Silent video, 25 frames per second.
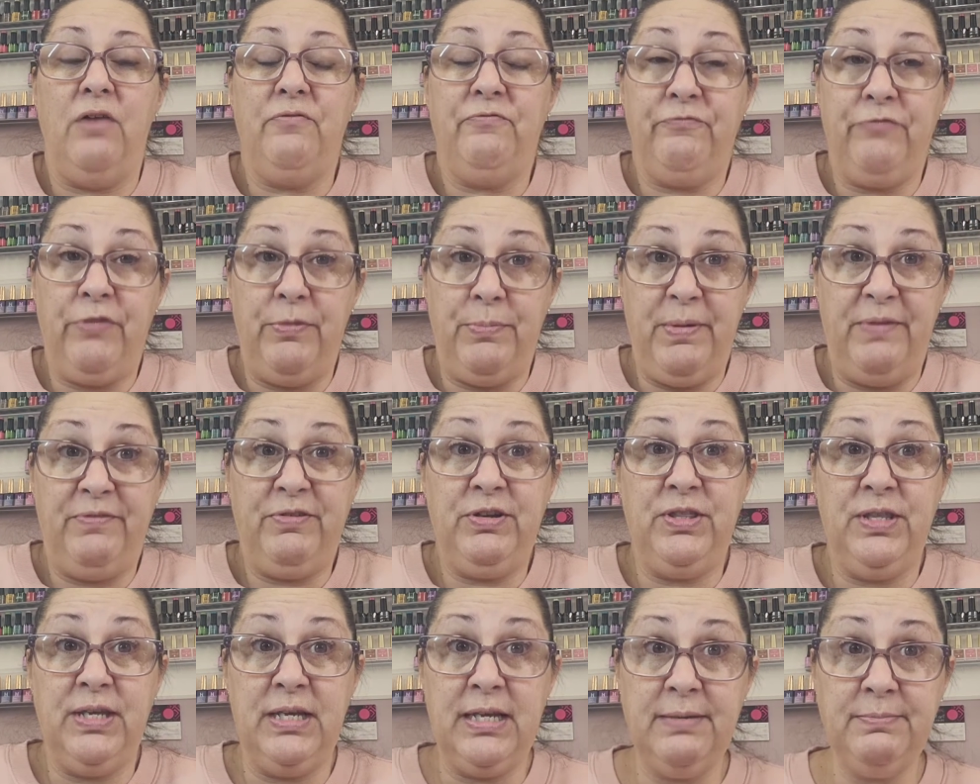From
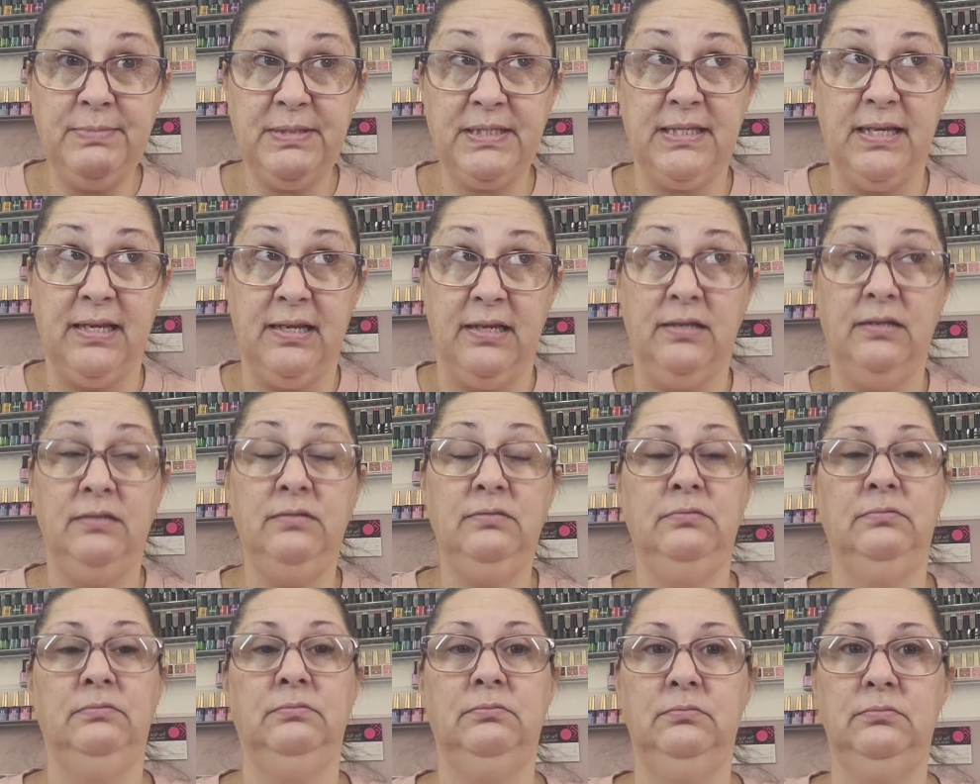everything I'm
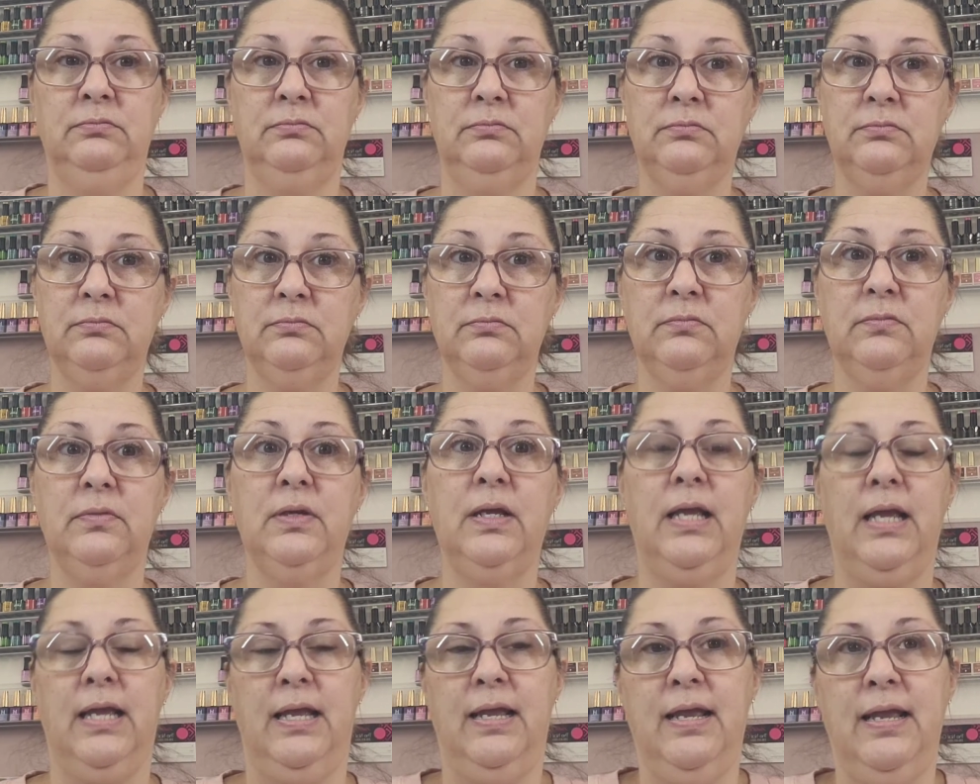seeing,
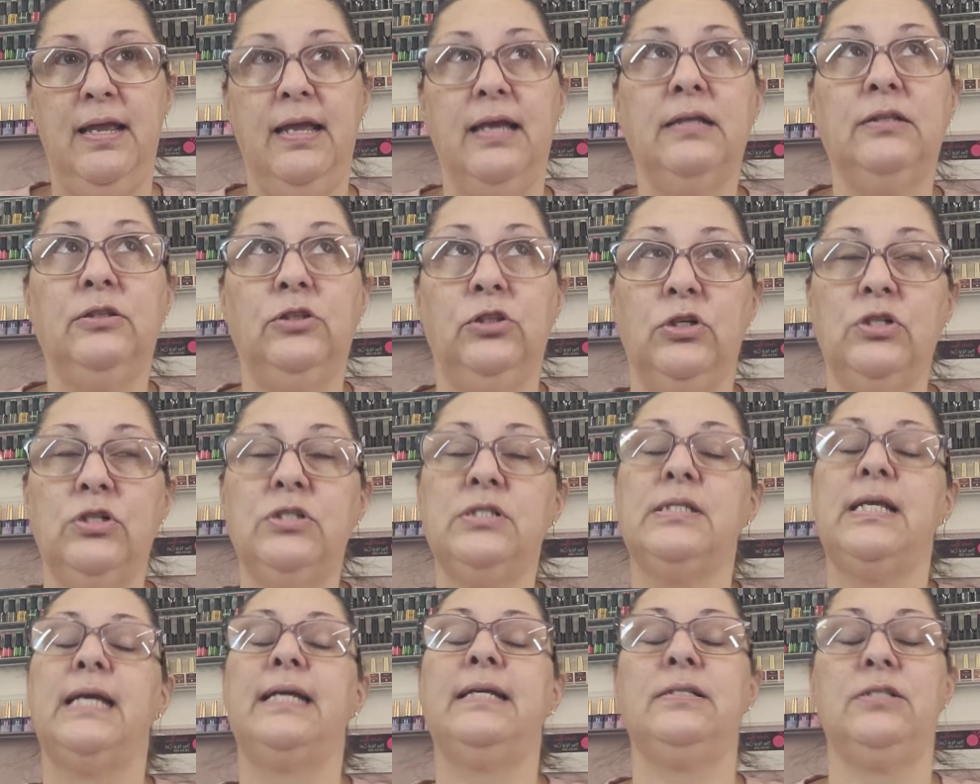it
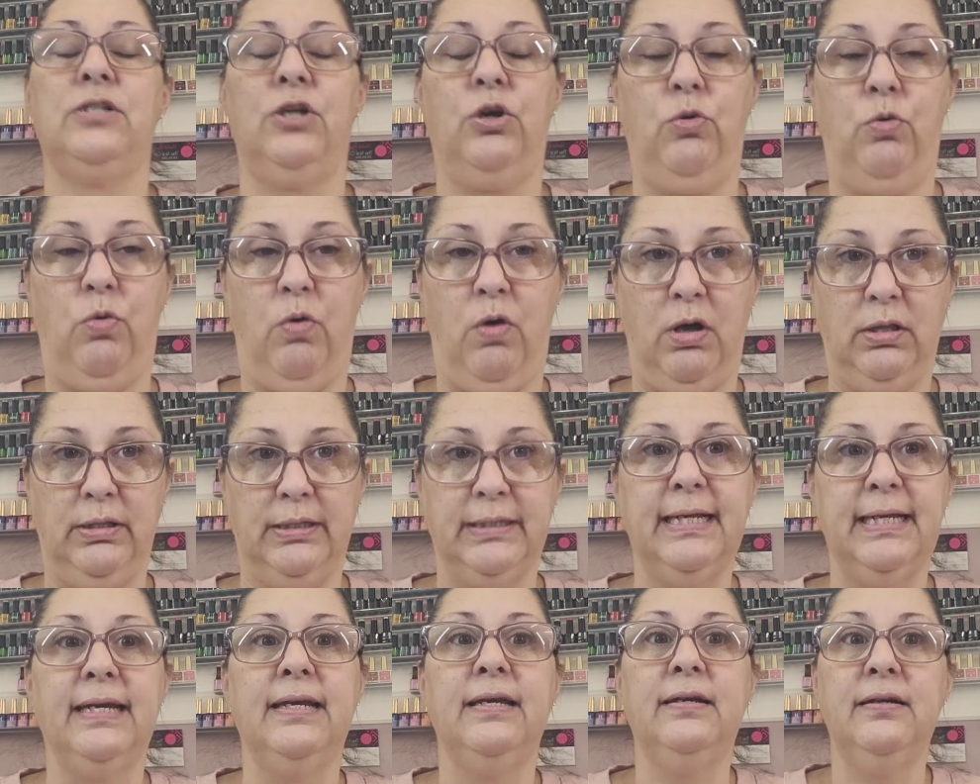looks like it's a
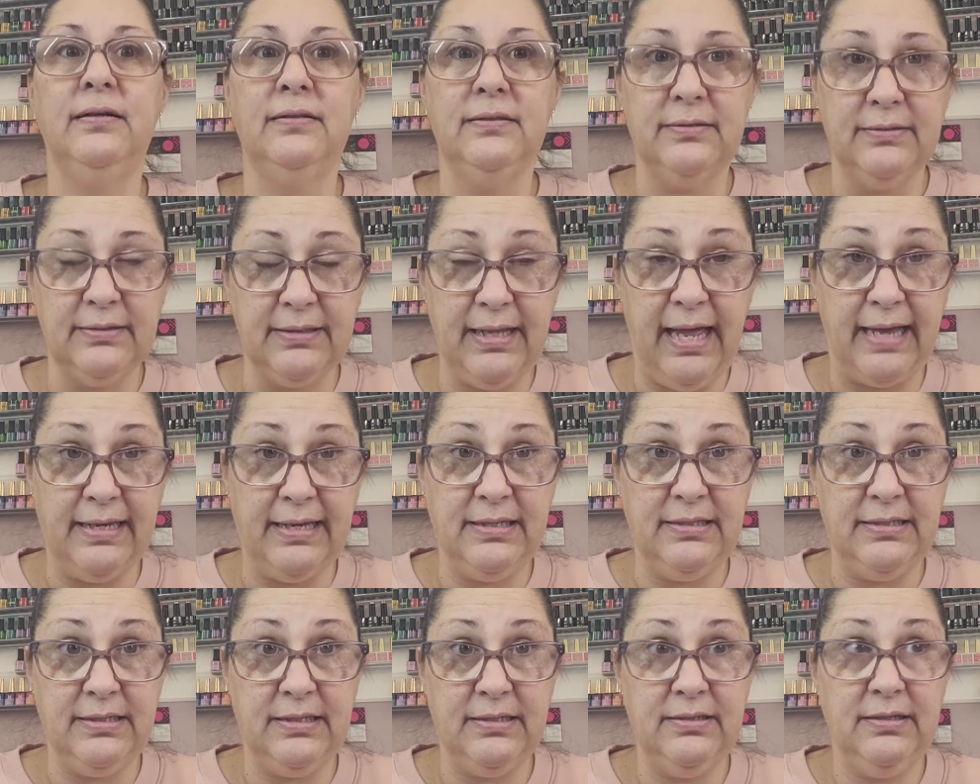quality
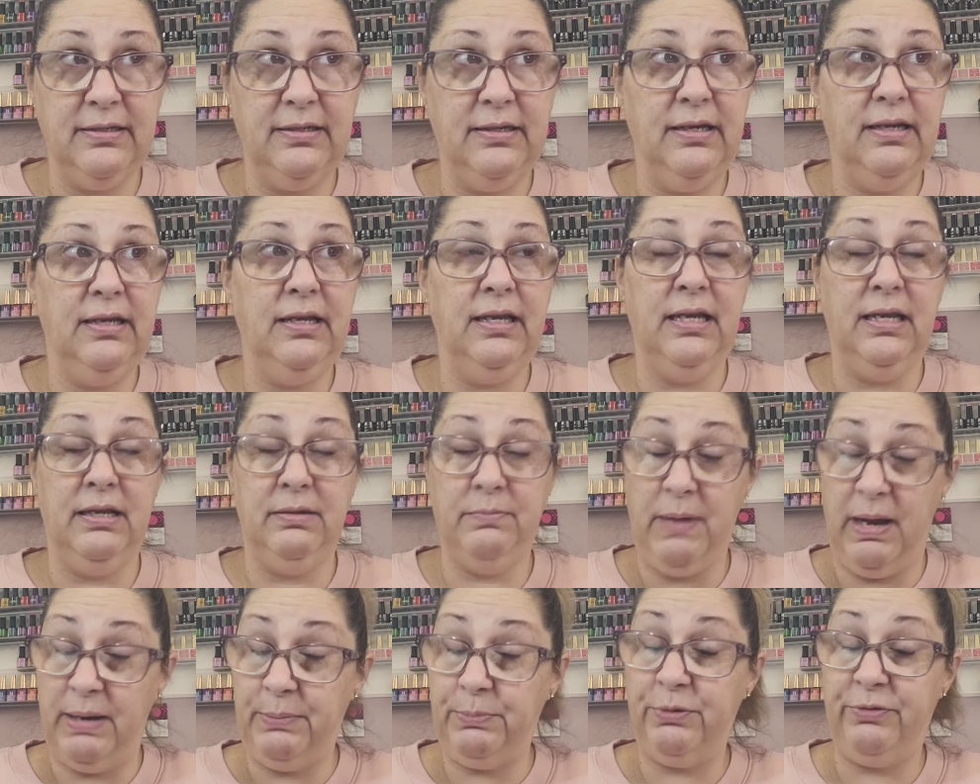light, in
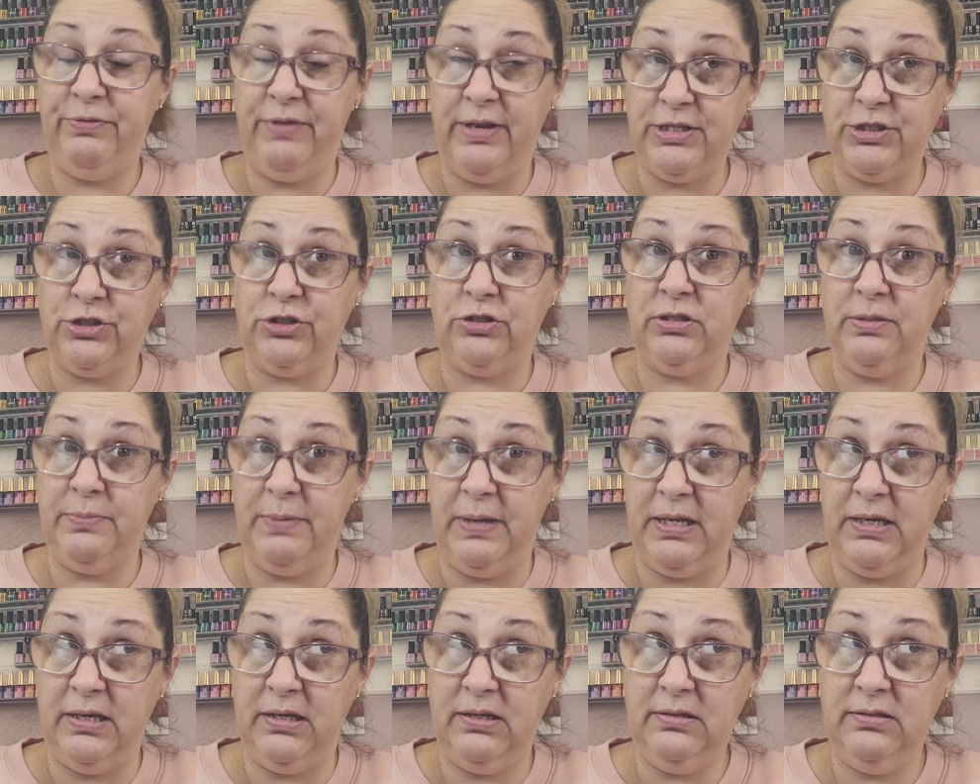my professional
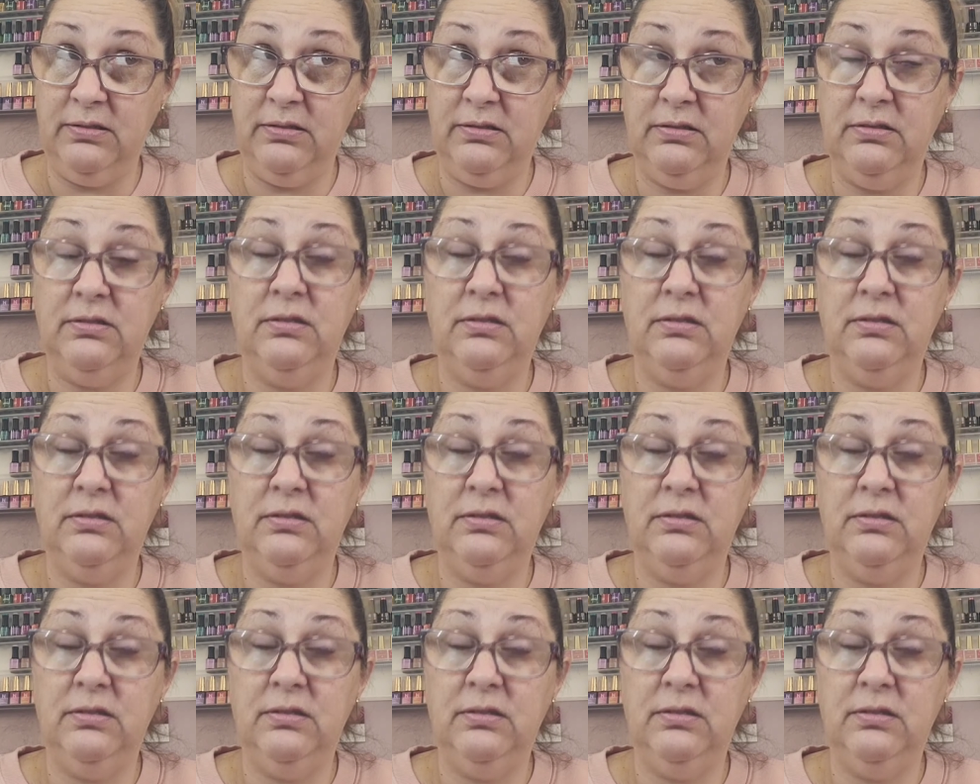opinion.